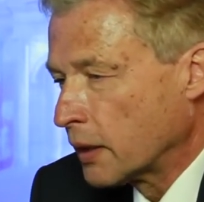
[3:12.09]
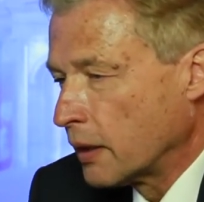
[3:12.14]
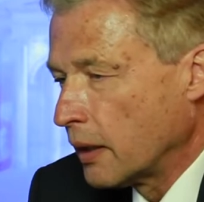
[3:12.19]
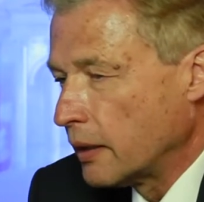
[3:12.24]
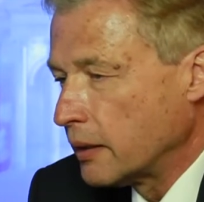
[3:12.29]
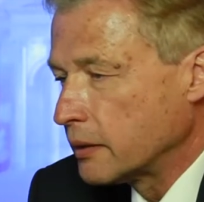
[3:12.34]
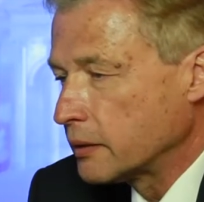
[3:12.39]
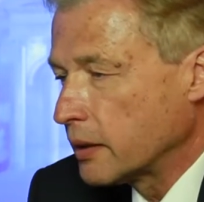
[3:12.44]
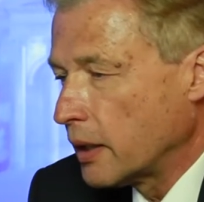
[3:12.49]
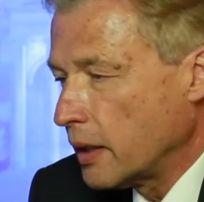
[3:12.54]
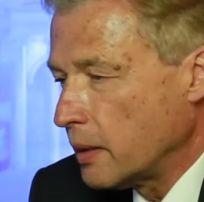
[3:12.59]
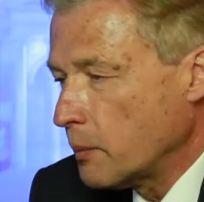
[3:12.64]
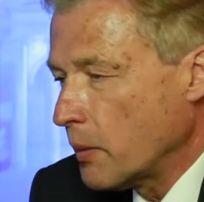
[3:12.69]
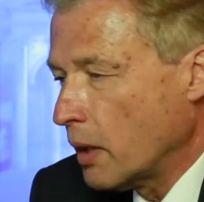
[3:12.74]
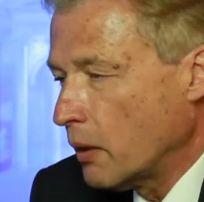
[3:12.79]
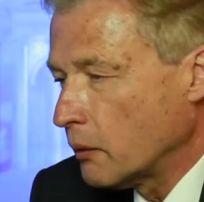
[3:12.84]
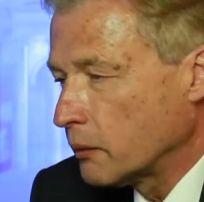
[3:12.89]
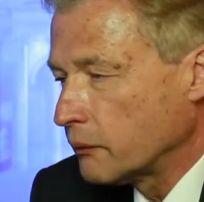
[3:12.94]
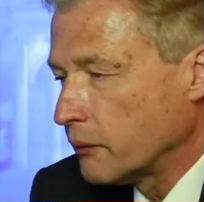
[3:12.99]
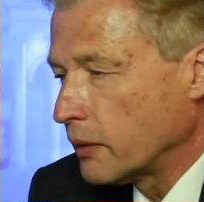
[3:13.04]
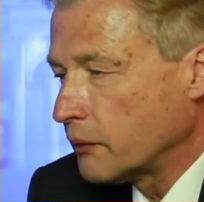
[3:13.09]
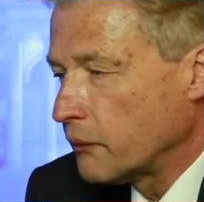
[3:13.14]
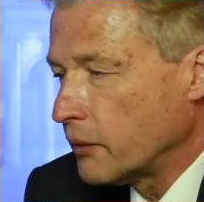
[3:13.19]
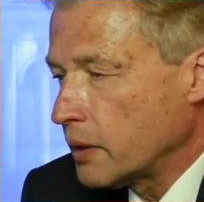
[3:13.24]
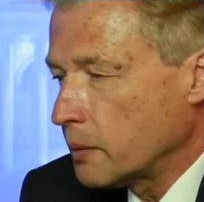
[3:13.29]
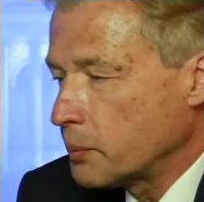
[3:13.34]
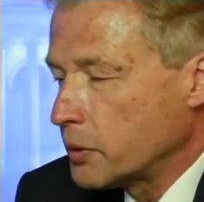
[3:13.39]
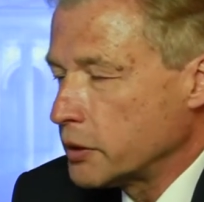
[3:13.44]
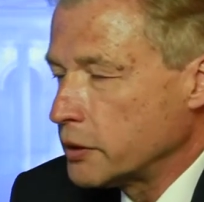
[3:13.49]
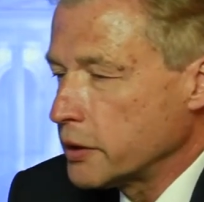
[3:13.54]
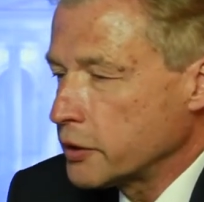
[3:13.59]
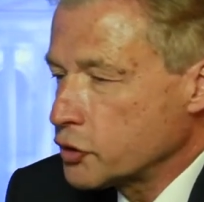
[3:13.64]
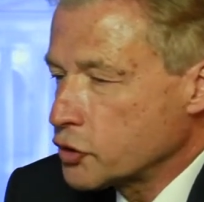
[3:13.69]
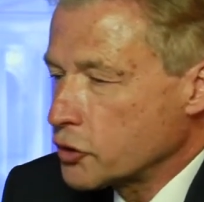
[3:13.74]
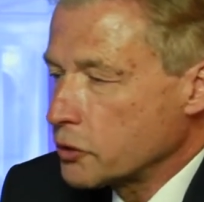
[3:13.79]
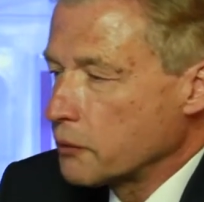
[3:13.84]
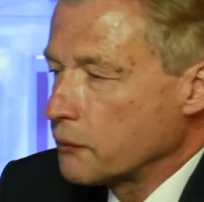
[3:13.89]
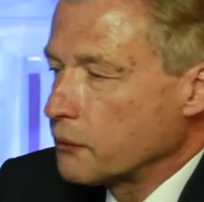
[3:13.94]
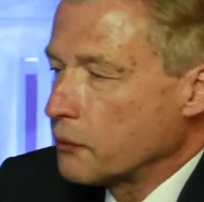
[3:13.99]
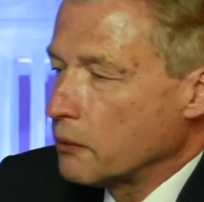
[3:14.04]
And it came out that their
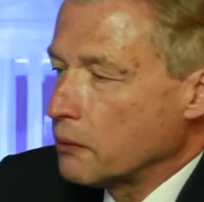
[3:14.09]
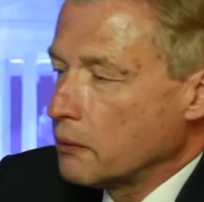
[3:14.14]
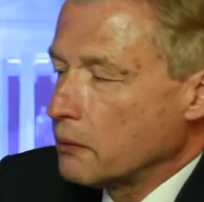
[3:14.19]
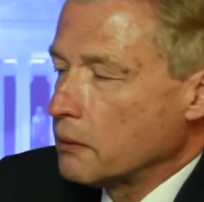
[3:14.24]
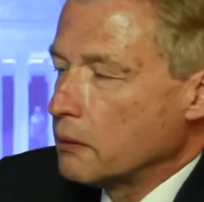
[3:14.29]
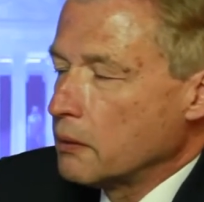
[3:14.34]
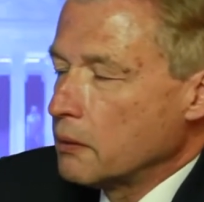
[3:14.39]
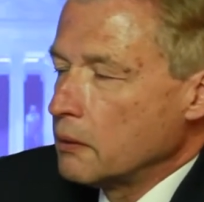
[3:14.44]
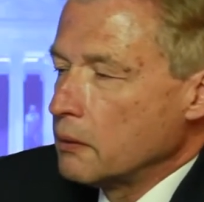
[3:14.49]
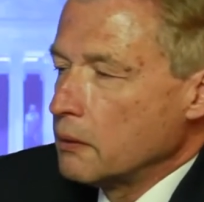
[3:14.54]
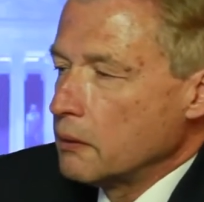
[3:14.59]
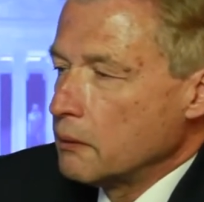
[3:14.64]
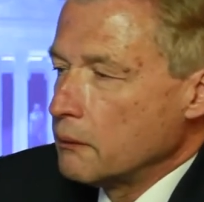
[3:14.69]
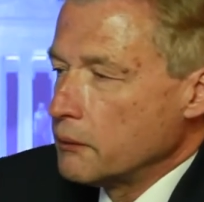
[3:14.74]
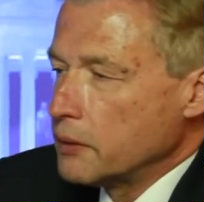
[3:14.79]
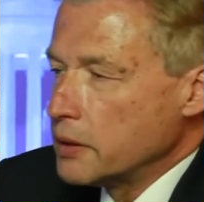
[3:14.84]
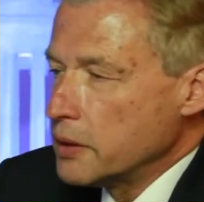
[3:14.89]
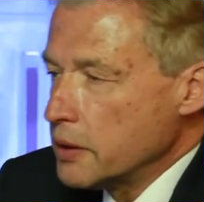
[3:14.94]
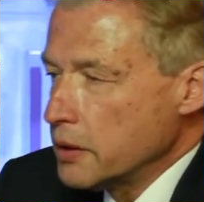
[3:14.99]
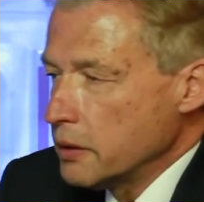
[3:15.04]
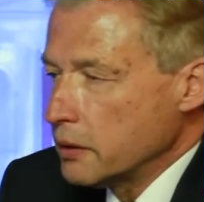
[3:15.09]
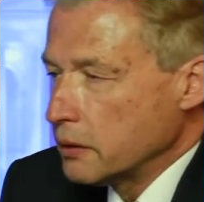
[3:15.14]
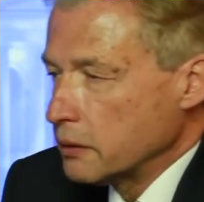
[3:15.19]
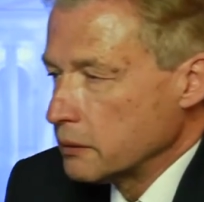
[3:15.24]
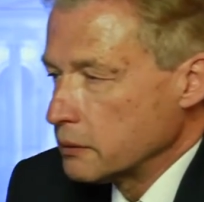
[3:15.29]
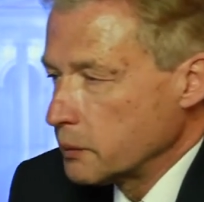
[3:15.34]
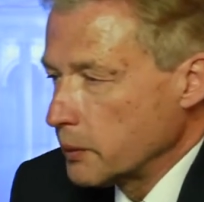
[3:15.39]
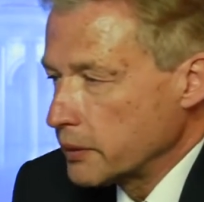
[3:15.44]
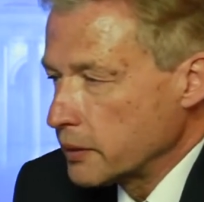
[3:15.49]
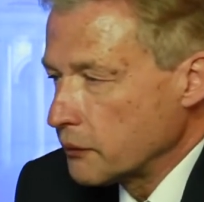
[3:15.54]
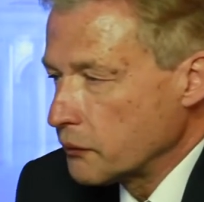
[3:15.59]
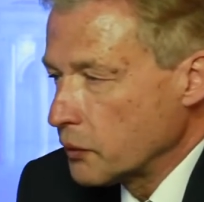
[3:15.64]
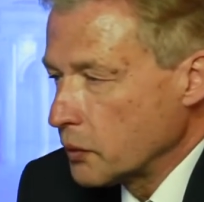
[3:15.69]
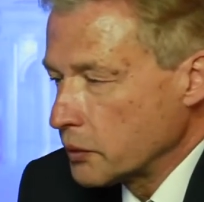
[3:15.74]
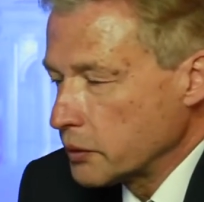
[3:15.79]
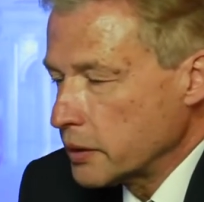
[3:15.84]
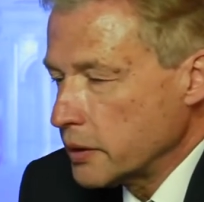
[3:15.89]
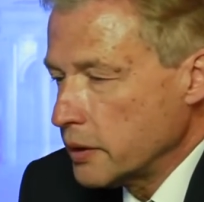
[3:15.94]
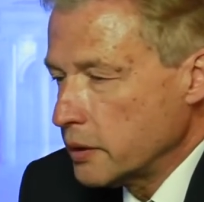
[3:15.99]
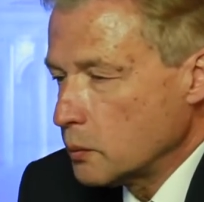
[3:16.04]
prediction for the year
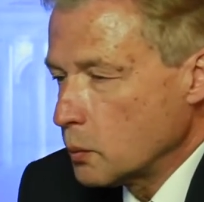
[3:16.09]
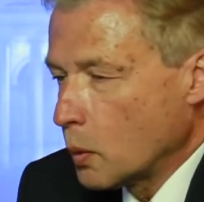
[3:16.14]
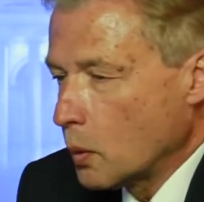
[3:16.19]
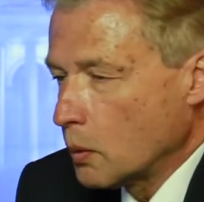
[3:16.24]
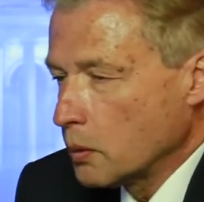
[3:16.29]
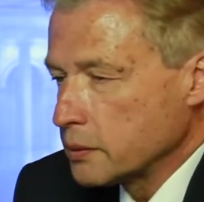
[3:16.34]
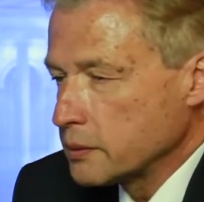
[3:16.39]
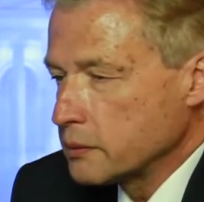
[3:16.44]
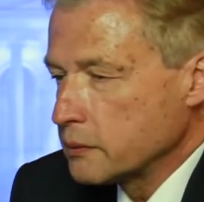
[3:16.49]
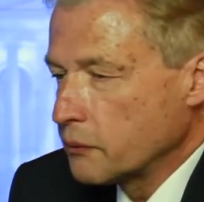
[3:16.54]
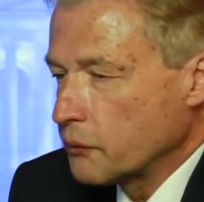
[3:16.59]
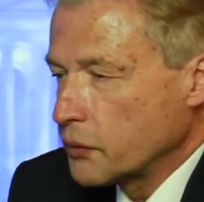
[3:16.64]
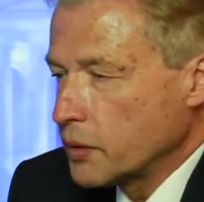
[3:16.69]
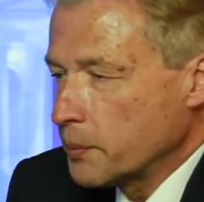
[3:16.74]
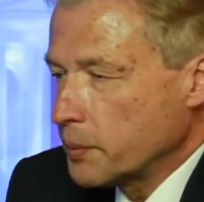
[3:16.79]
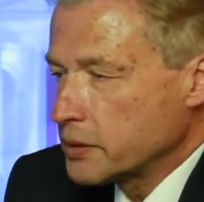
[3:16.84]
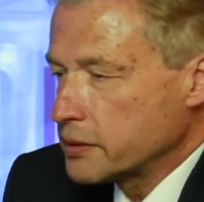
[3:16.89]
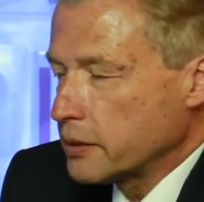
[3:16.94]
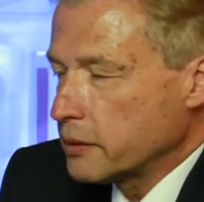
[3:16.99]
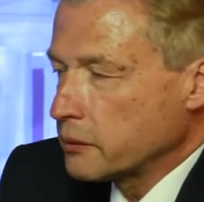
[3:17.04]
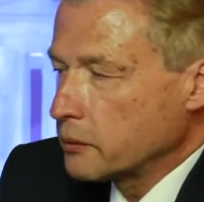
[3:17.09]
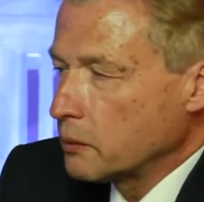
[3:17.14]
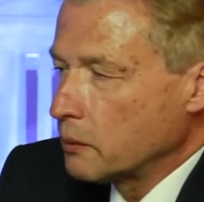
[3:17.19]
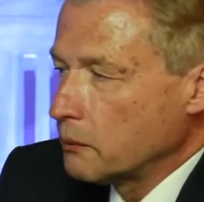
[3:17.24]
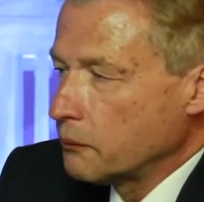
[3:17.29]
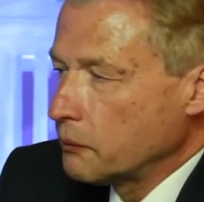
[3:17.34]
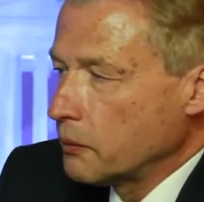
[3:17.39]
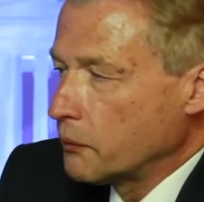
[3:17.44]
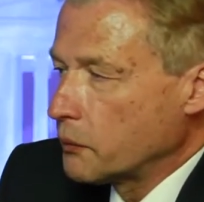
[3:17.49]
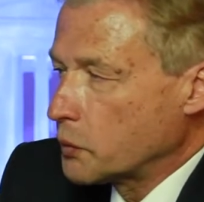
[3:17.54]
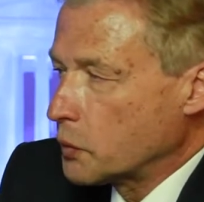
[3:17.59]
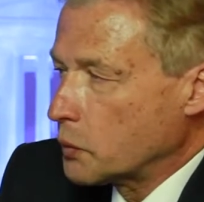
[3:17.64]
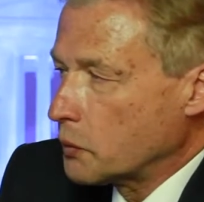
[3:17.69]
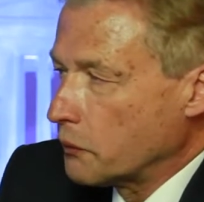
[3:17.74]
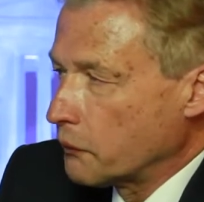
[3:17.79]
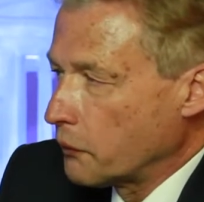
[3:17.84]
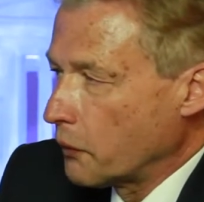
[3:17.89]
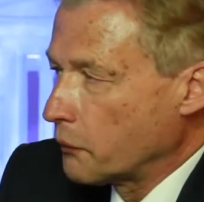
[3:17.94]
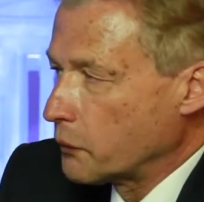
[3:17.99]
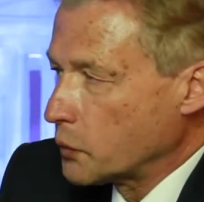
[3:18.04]
2014 was 3% growth for,
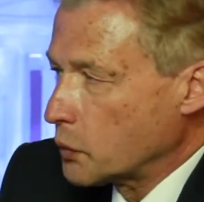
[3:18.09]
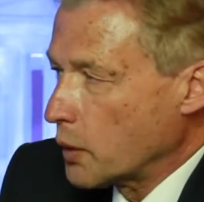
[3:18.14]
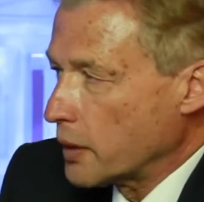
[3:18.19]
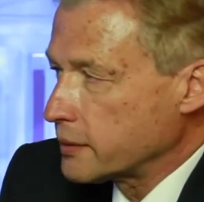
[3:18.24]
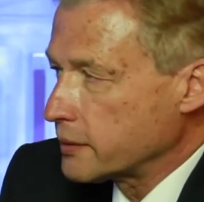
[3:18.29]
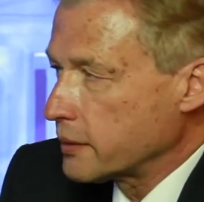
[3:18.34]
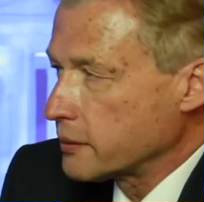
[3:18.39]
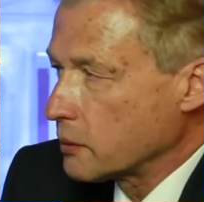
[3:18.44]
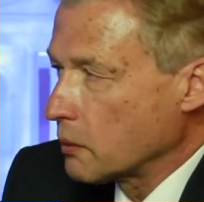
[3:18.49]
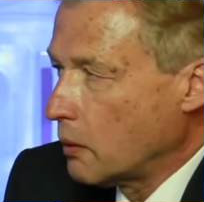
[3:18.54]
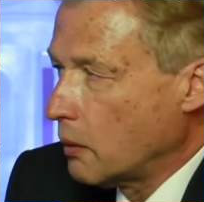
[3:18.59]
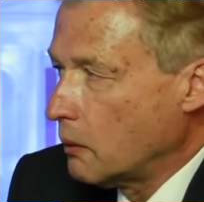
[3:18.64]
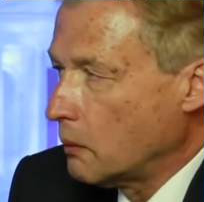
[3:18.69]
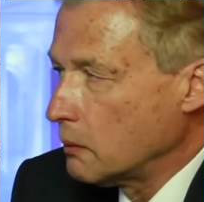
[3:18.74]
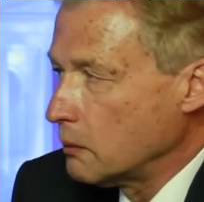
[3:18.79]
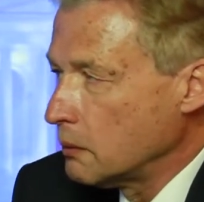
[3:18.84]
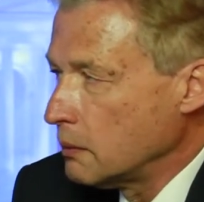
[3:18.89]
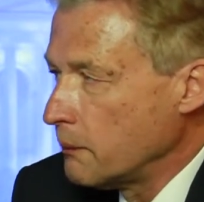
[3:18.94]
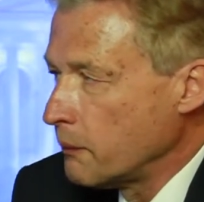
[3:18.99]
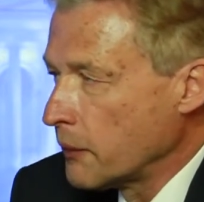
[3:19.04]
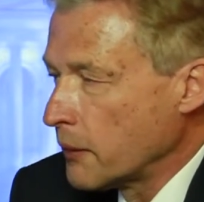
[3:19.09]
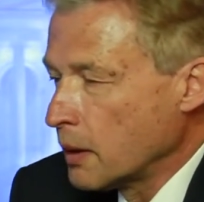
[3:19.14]
for the US as a whole,